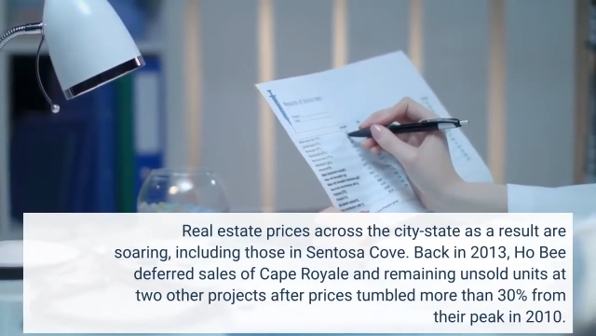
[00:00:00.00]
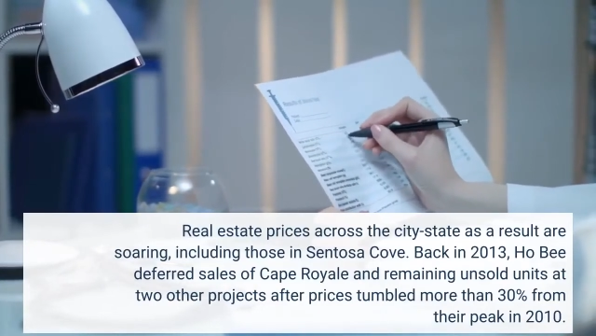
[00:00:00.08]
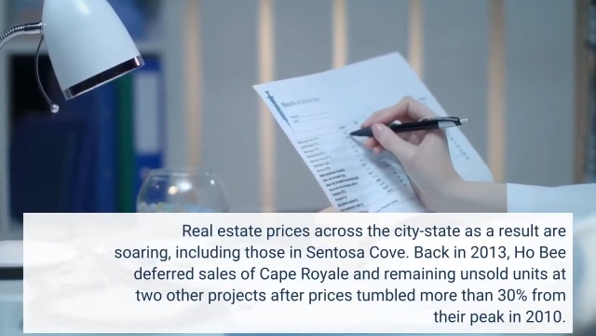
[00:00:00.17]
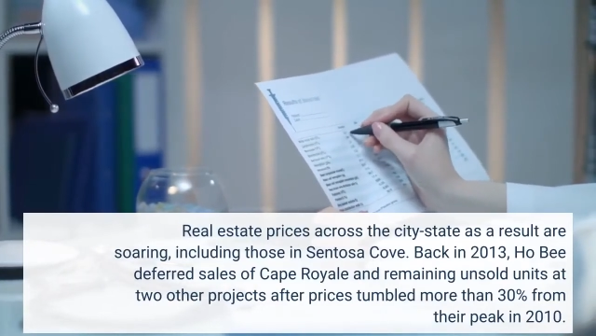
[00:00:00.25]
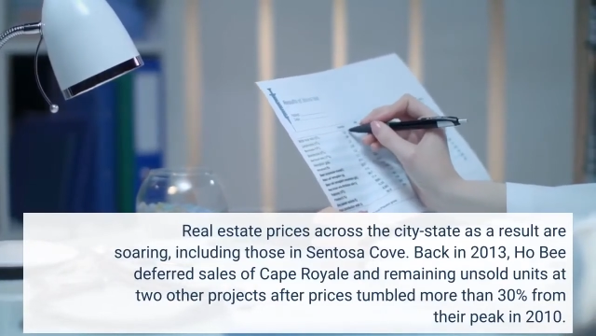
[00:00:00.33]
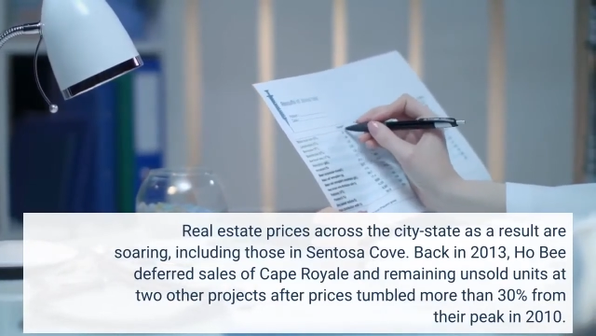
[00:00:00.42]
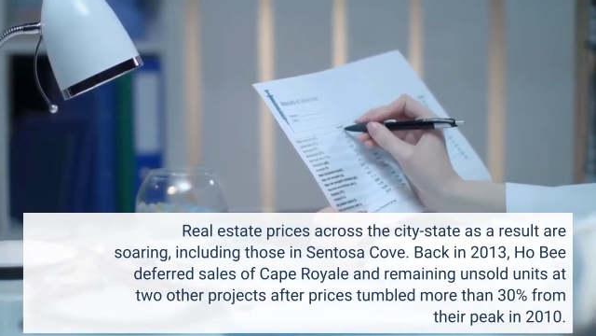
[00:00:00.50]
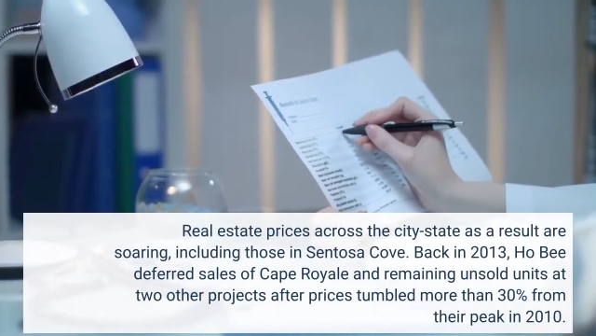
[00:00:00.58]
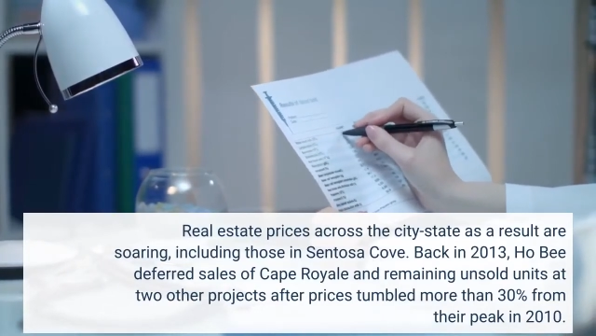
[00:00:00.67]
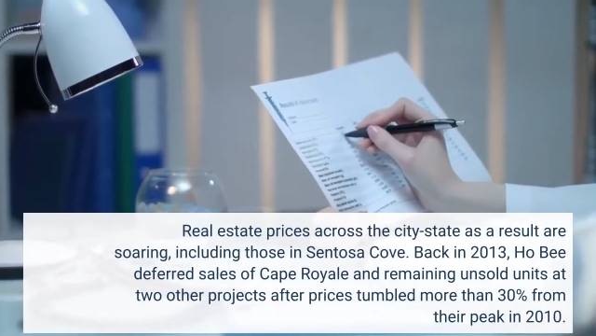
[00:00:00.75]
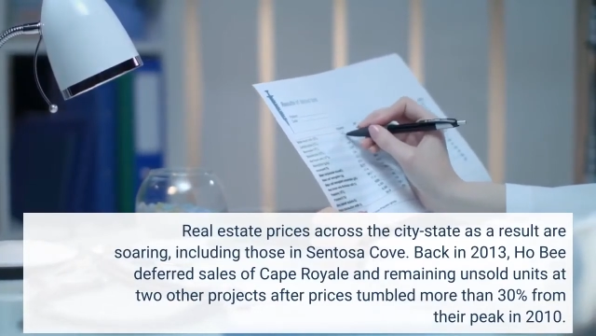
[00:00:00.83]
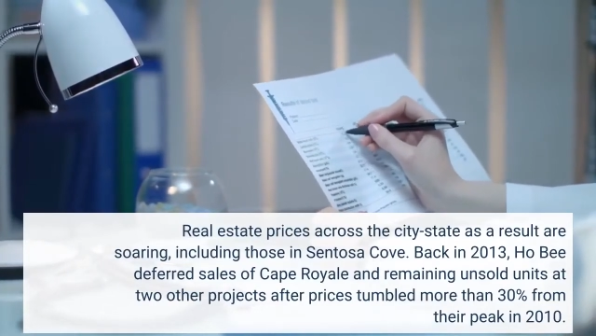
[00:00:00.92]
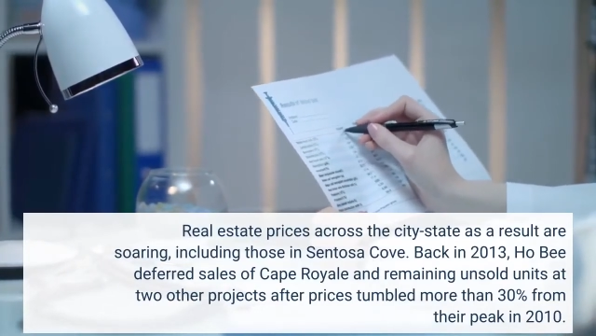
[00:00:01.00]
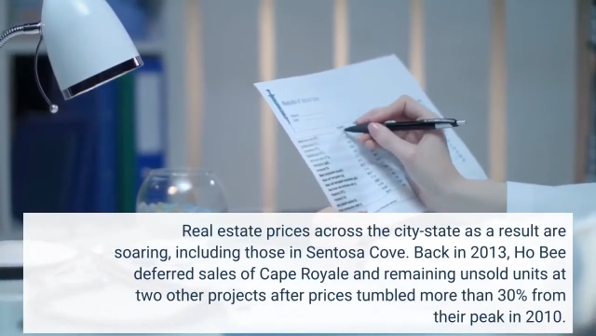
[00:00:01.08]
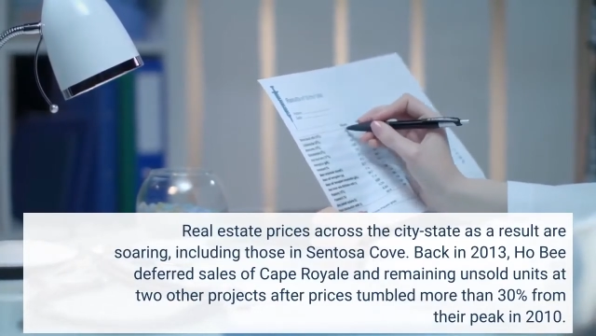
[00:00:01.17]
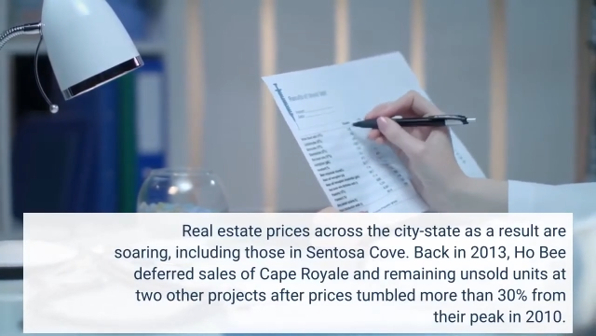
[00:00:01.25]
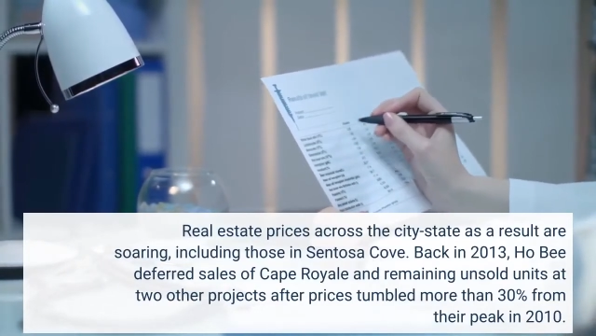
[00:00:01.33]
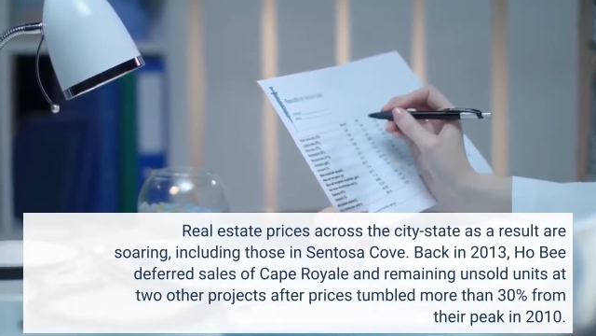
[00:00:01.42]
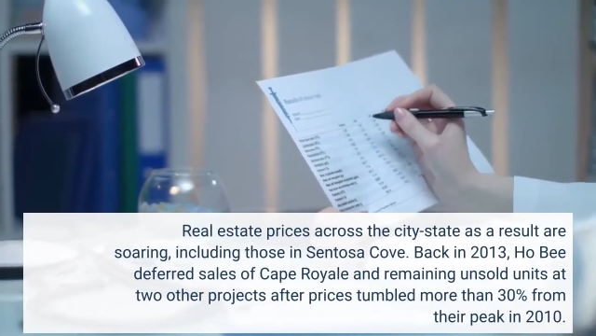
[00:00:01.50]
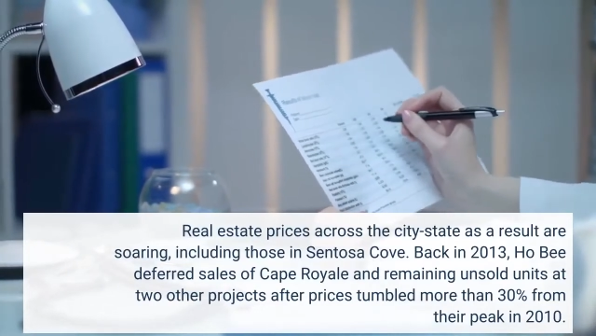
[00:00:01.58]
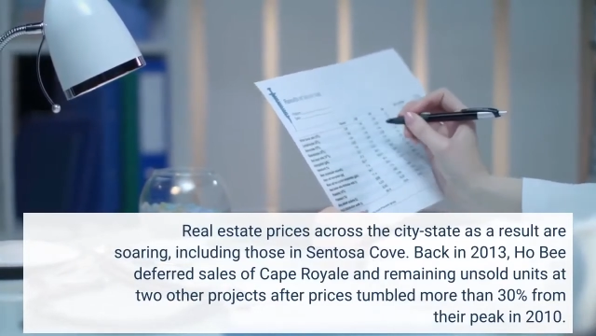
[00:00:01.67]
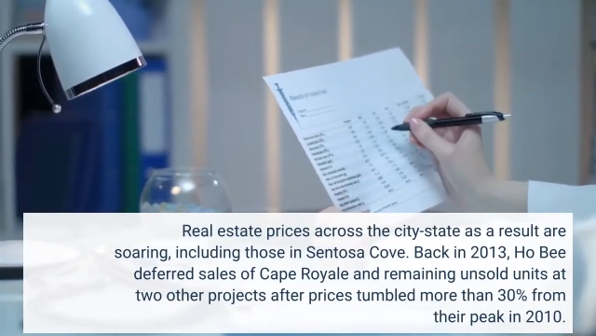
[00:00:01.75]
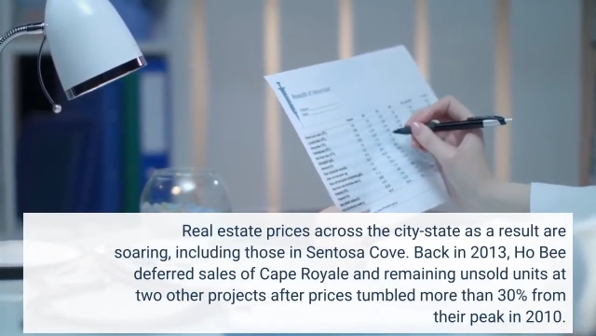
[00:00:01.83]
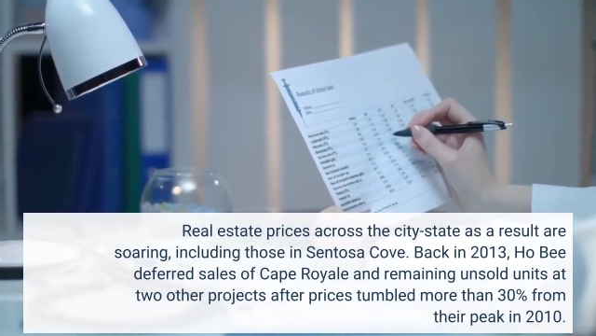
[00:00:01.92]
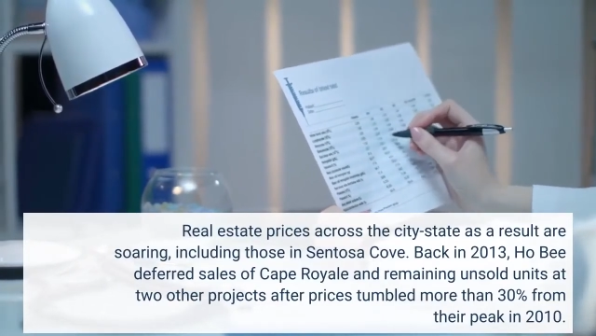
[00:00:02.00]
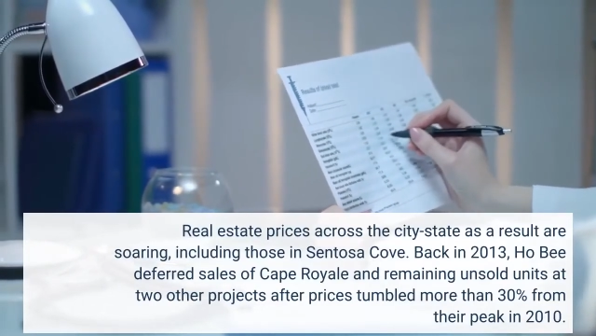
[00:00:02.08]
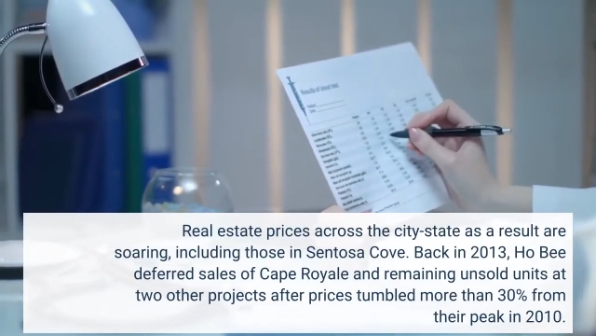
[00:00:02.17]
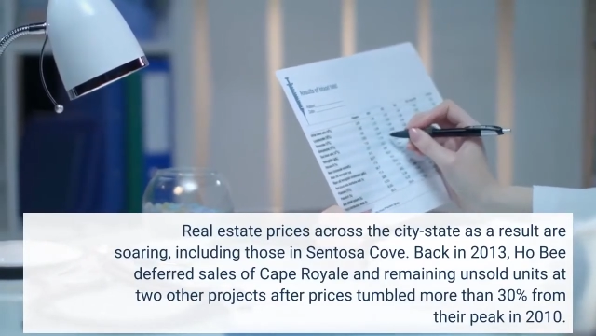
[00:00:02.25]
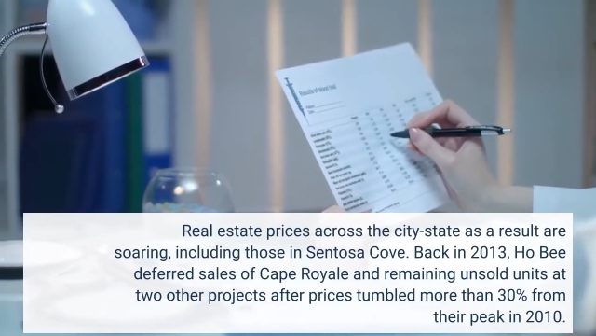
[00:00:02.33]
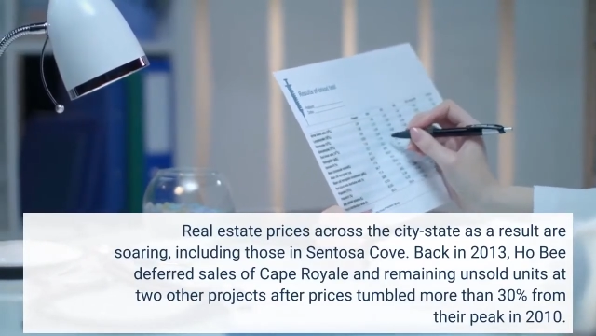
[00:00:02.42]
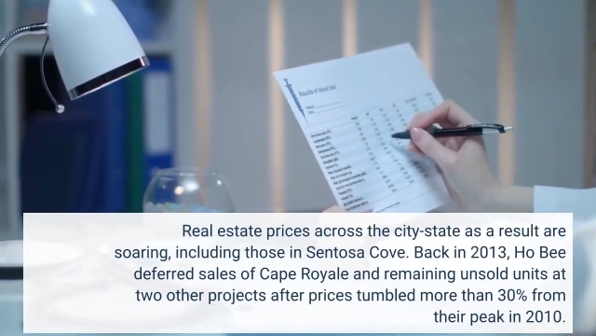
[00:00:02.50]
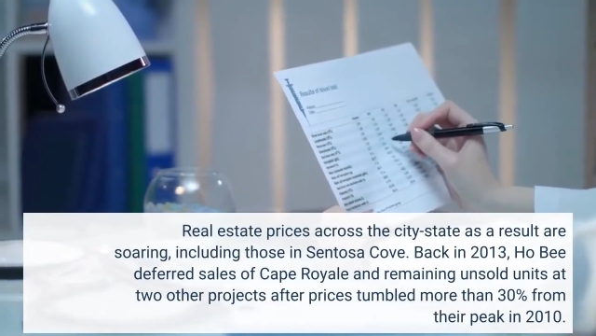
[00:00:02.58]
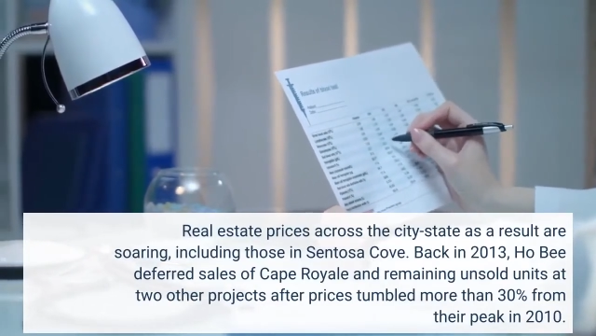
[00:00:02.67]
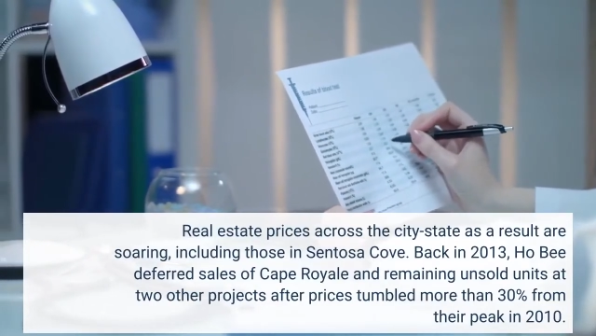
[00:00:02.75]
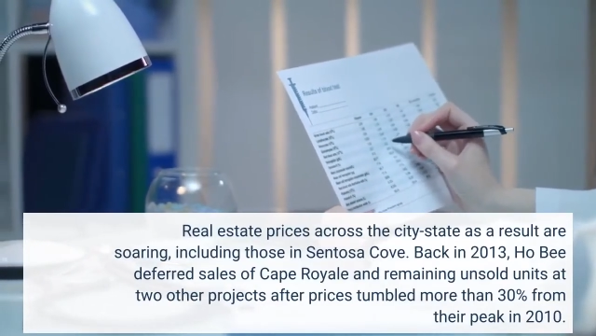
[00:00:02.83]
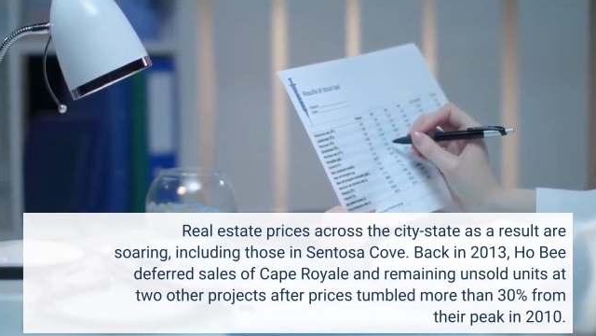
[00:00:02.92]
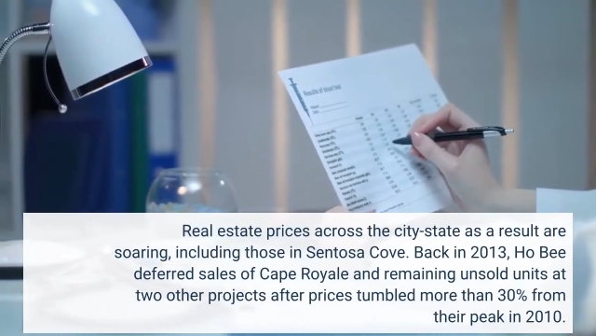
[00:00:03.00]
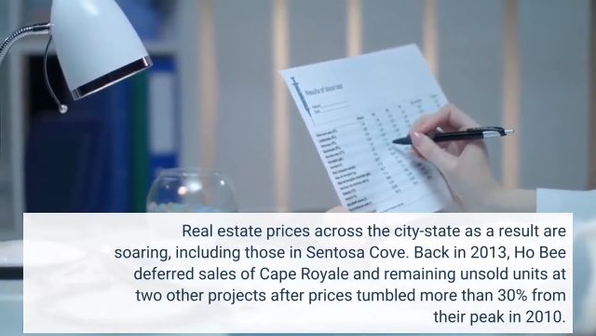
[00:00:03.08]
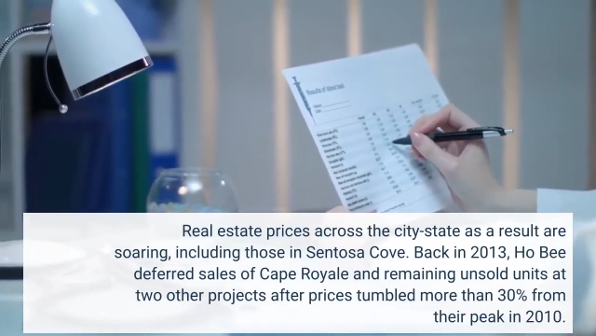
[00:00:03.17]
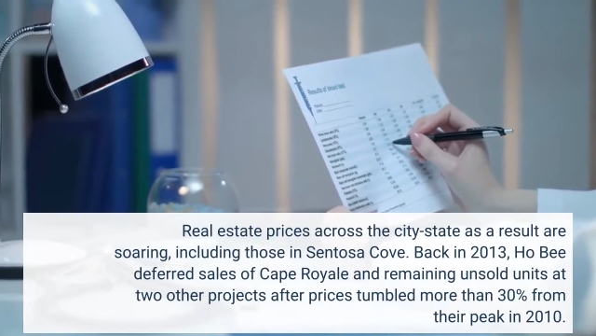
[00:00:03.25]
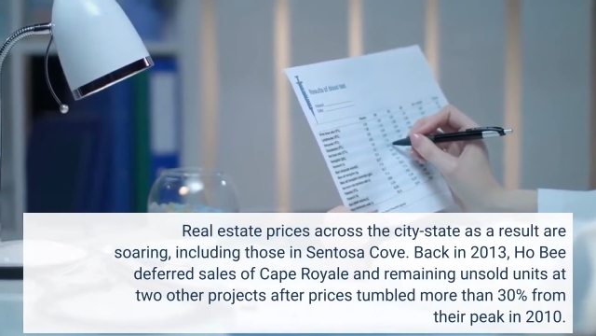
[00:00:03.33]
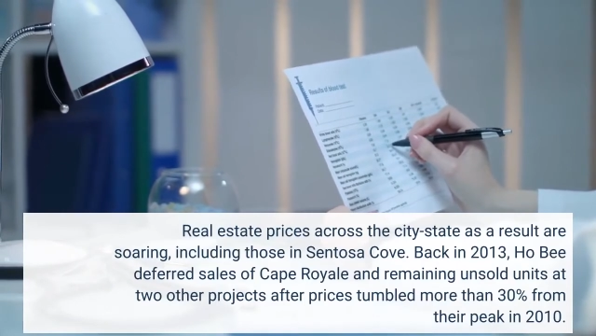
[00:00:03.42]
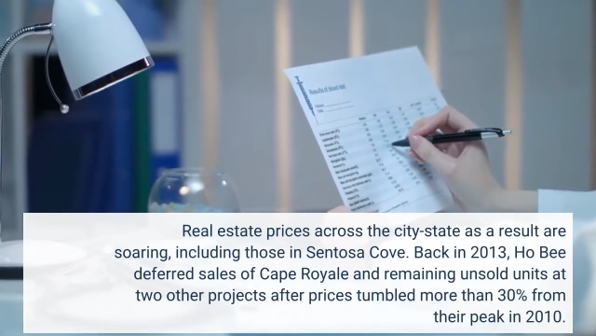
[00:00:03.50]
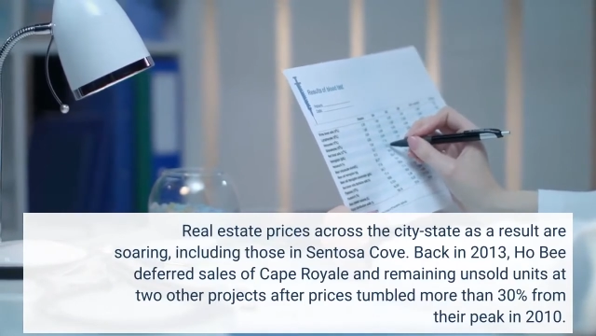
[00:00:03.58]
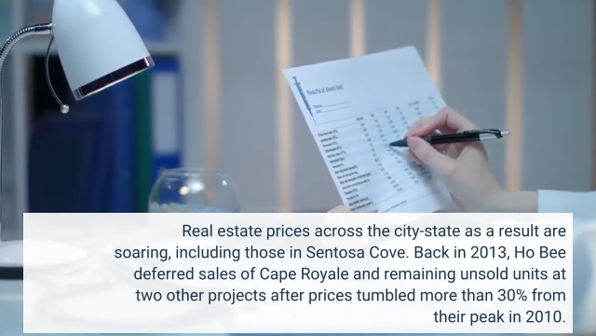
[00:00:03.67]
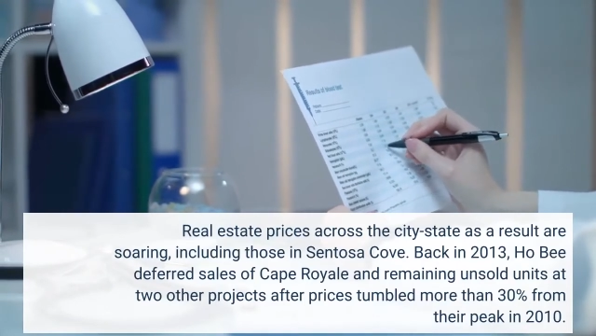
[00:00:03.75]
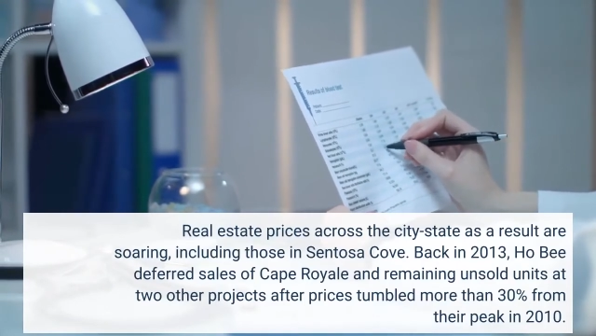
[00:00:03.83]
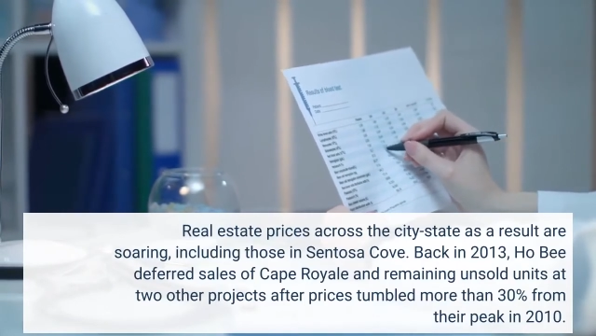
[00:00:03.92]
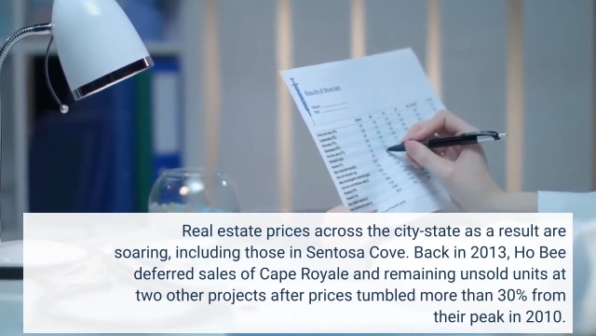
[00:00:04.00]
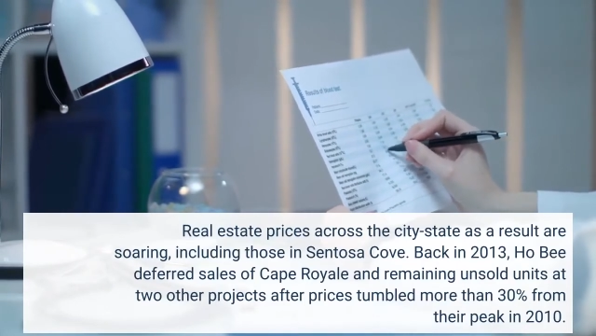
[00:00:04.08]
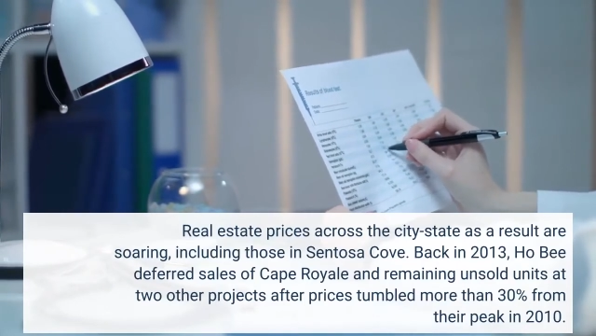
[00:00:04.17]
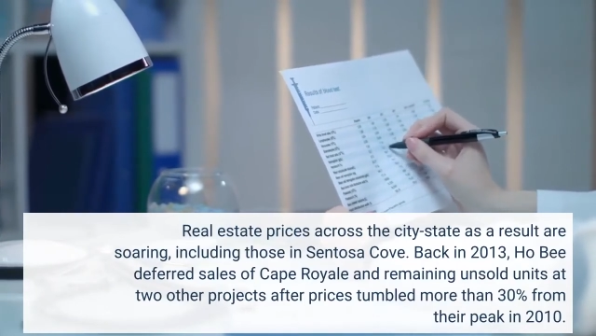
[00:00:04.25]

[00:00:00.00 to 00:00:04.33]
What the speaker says: No face is visible, so there are no lips to read.